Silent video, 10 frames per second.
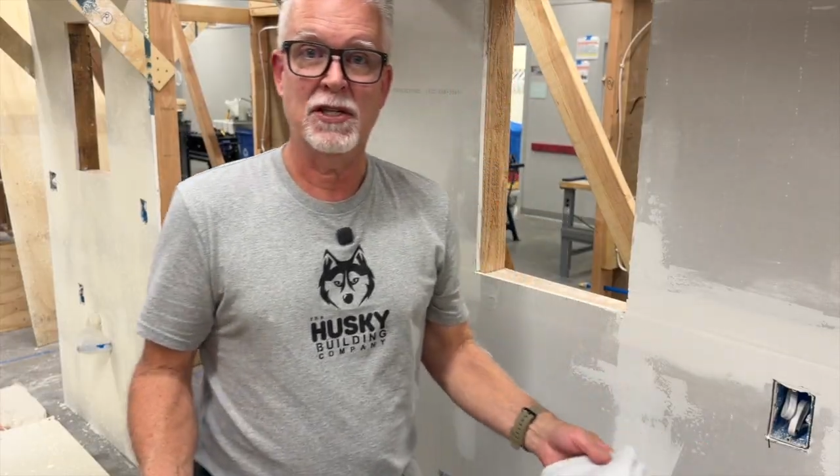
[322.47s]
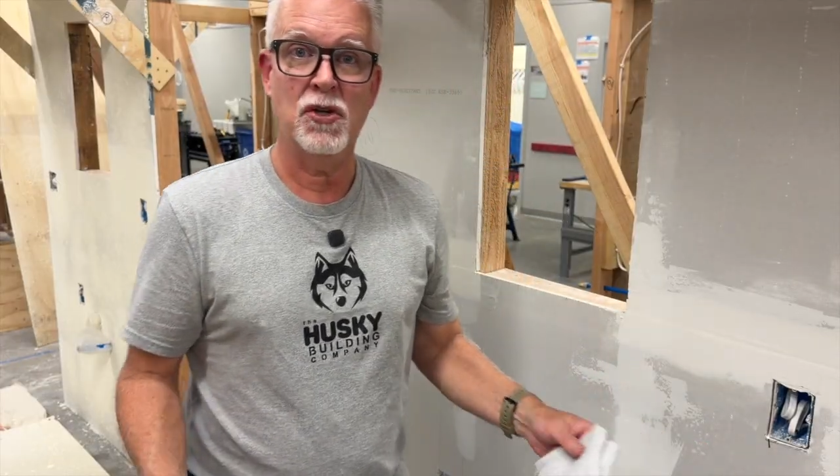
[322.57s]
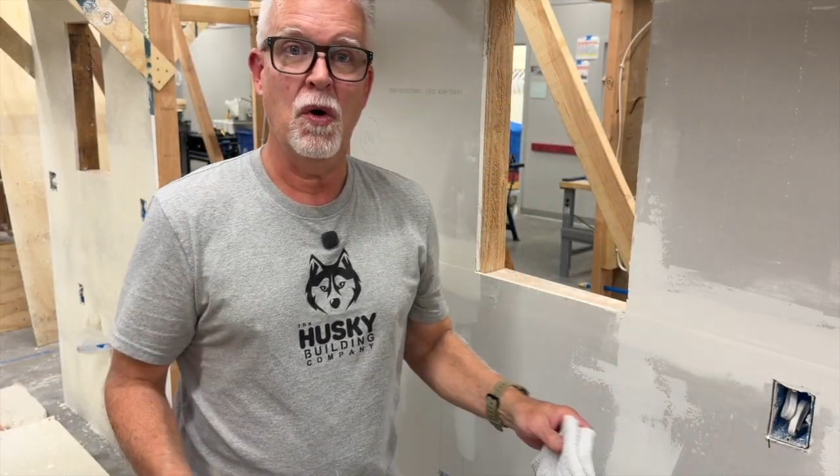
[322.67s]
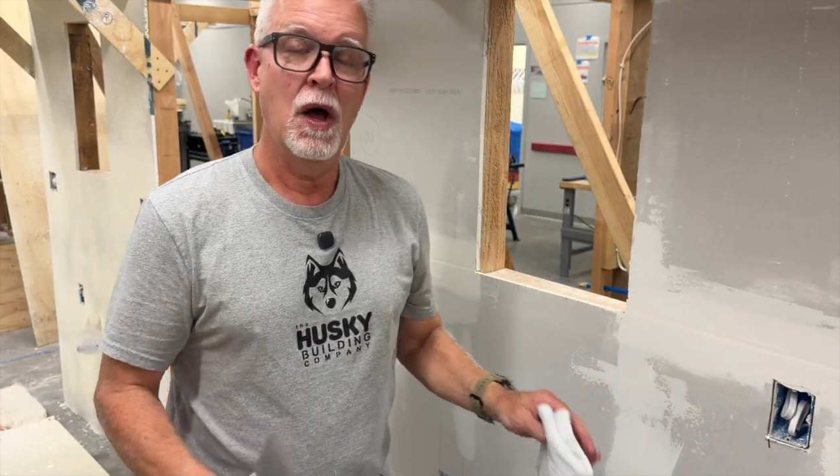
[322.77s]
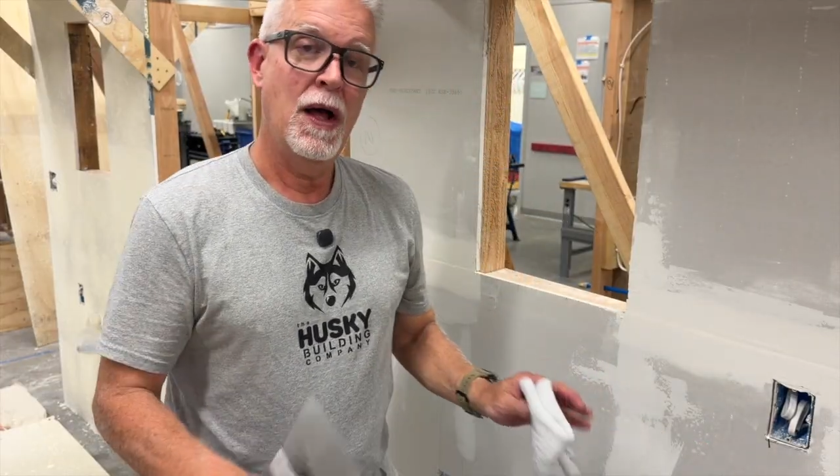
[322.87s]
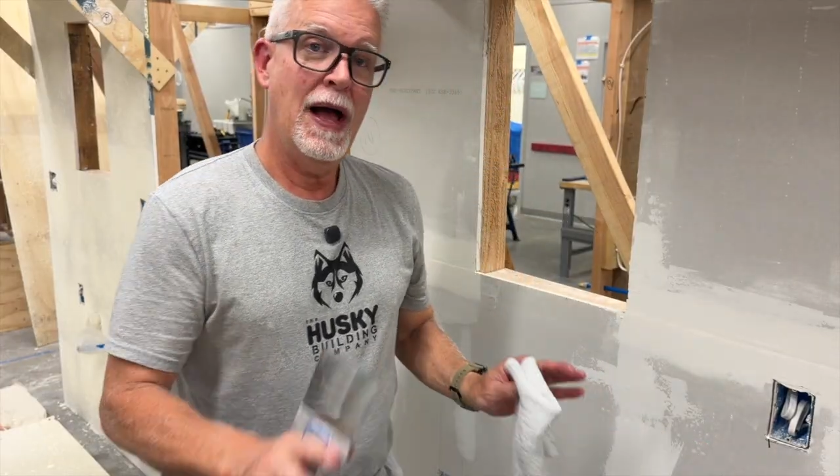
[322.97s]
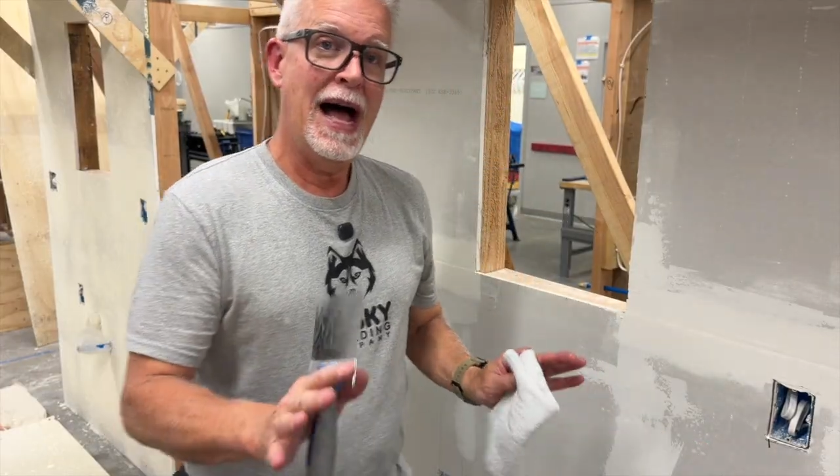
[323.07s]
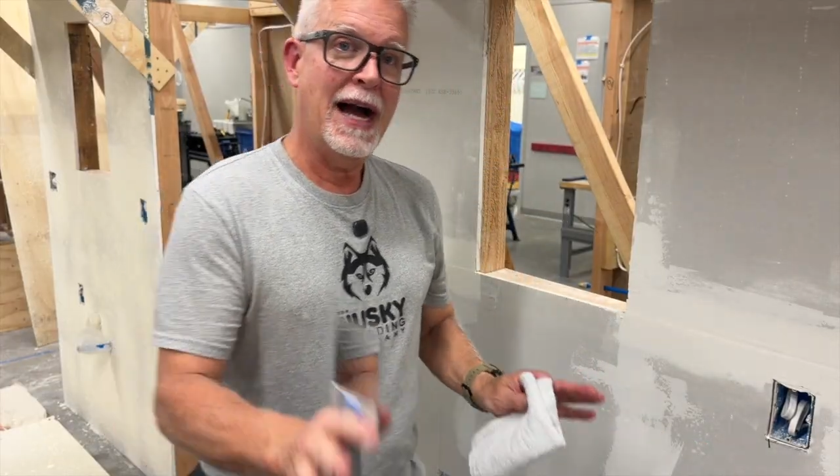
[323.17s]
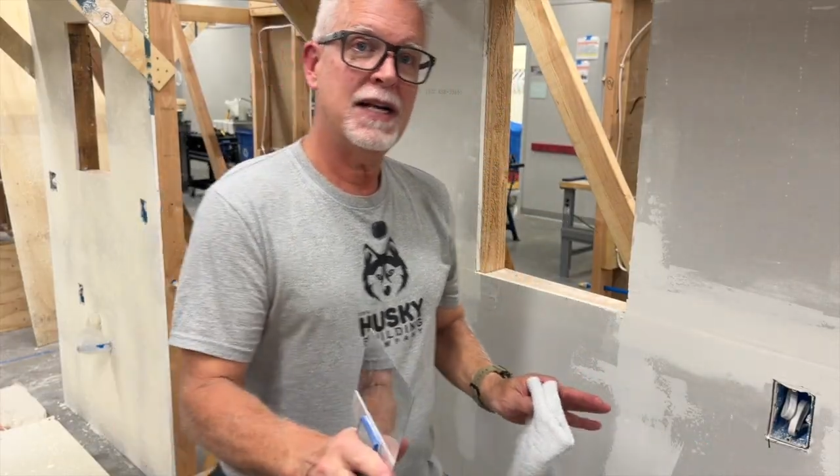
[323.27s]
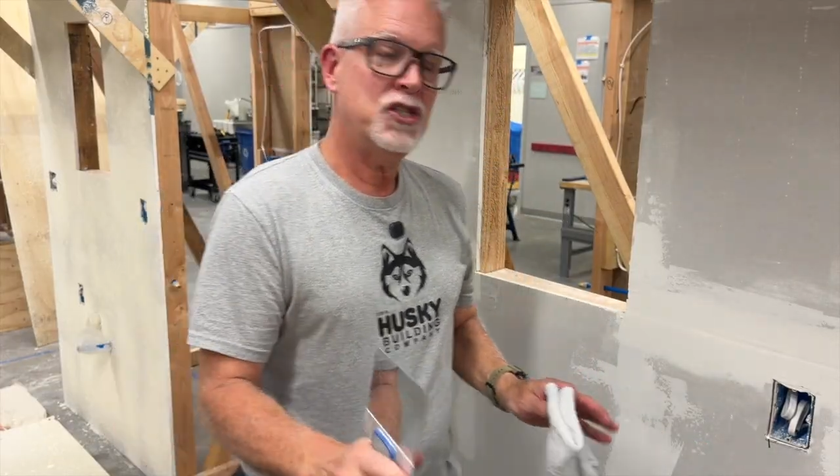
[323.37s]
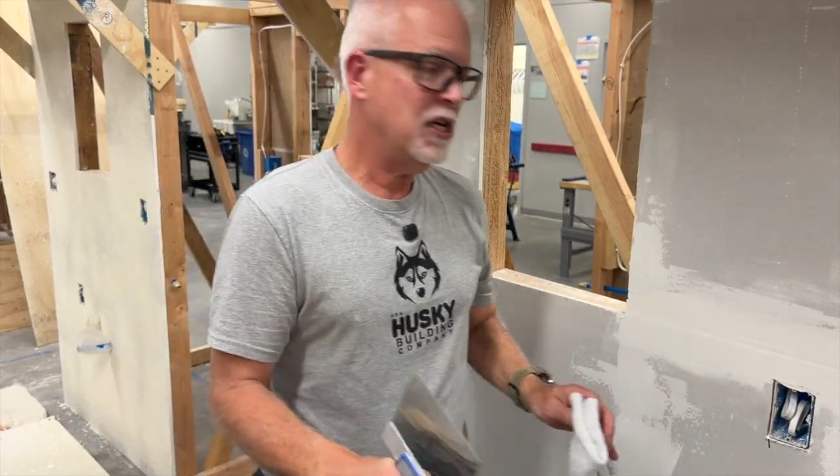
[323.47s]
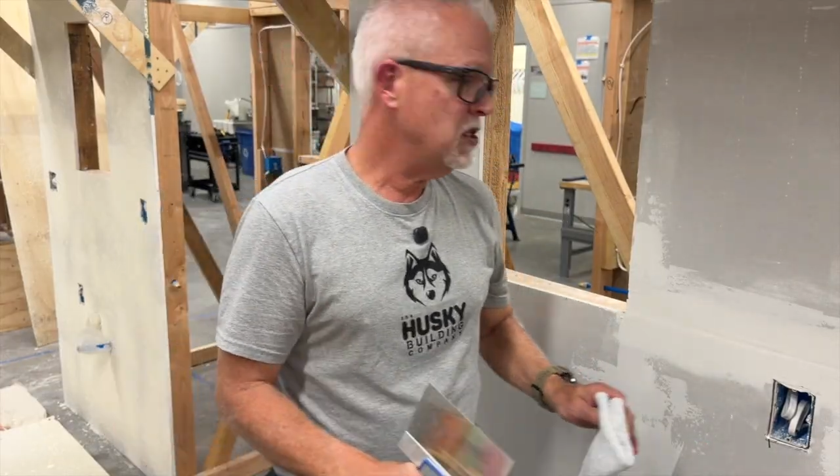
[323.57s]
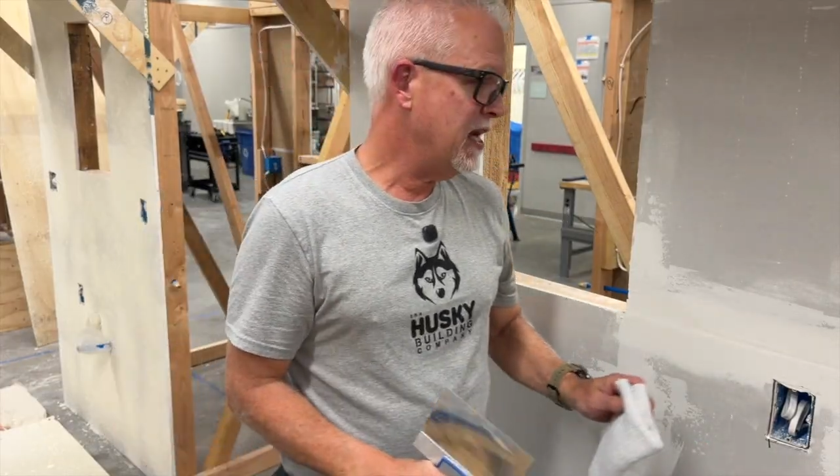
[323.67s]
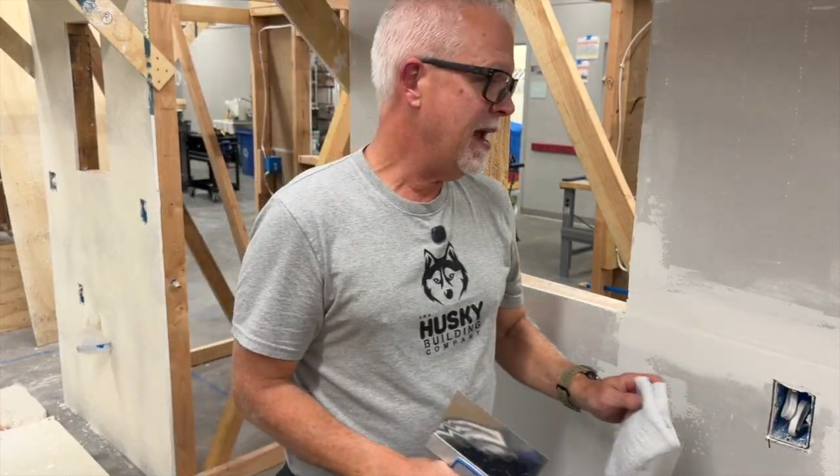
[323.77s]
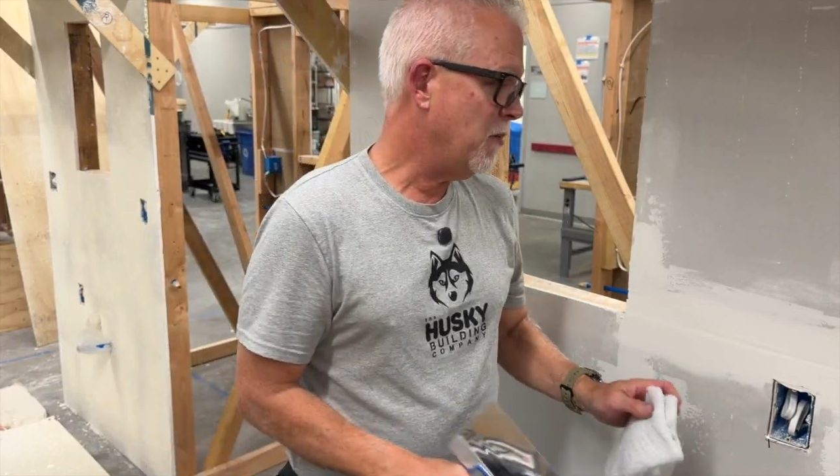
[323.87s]
So I'm gonna change
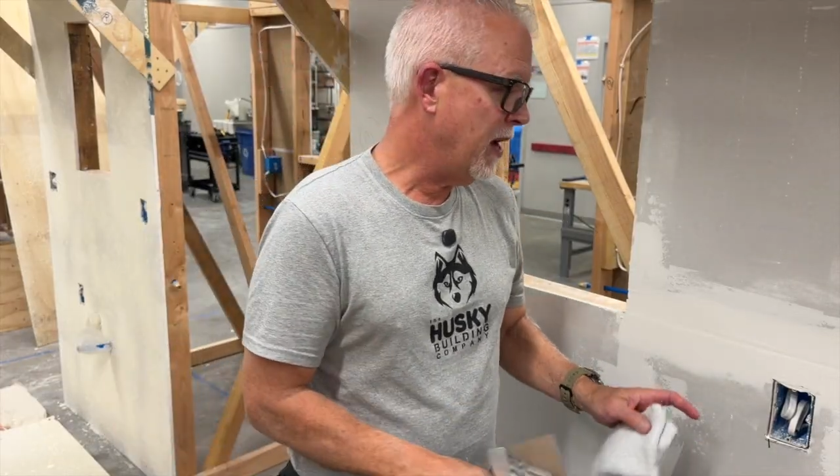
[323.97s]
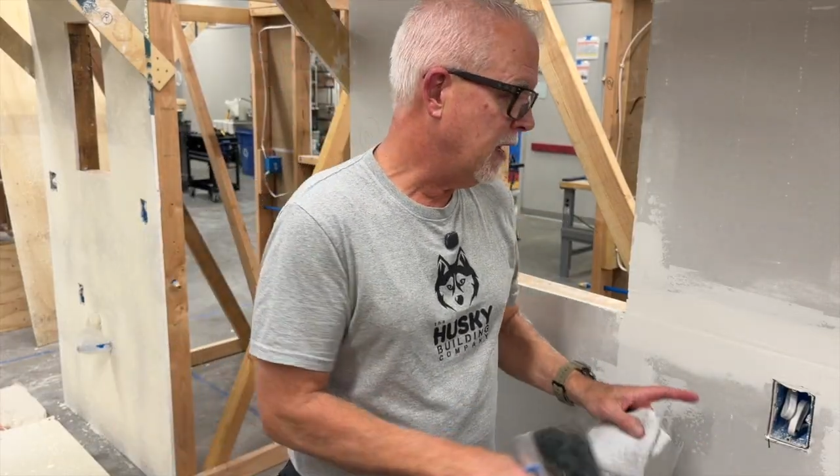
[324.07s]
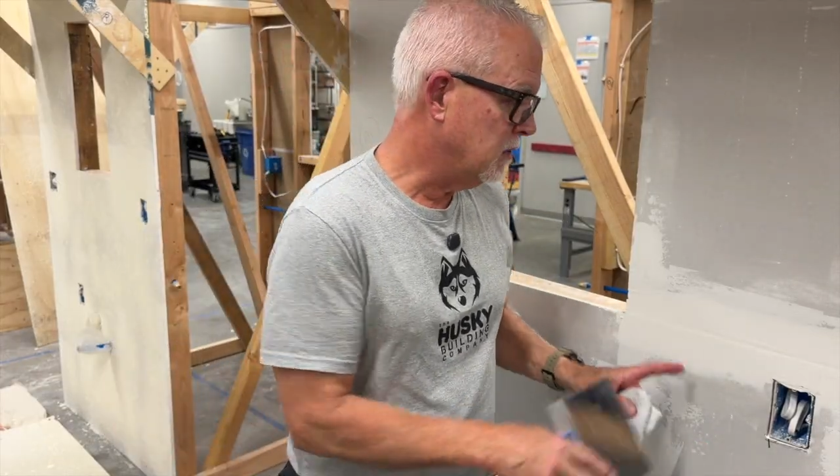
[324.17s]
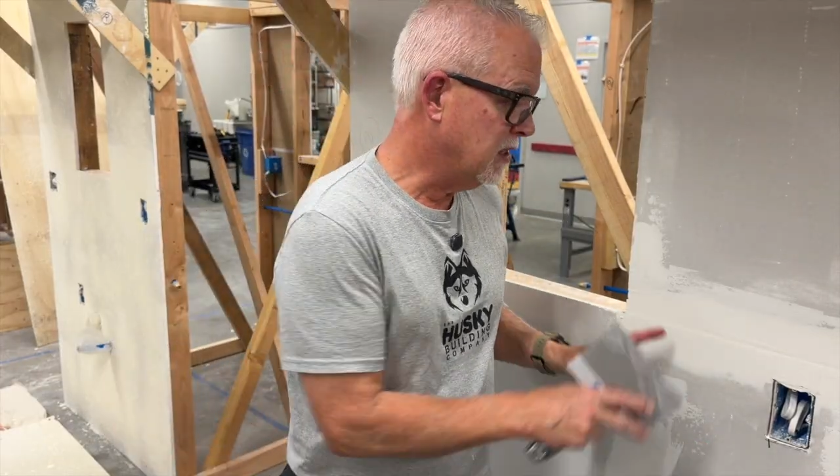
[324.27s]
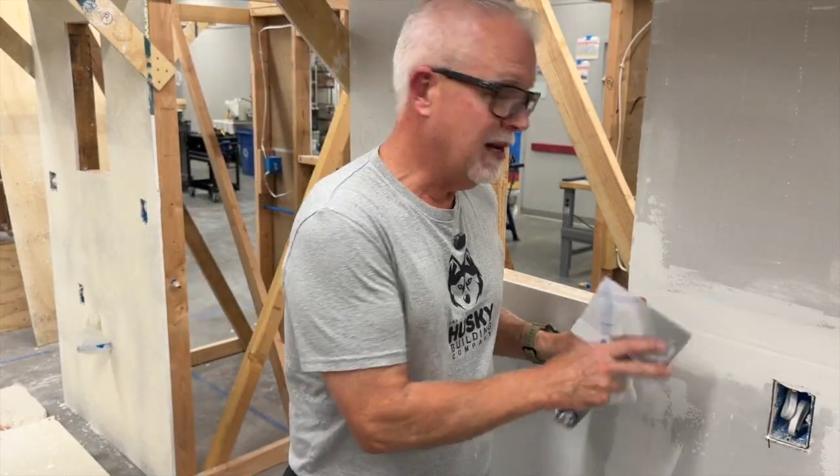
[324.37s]
camera angles to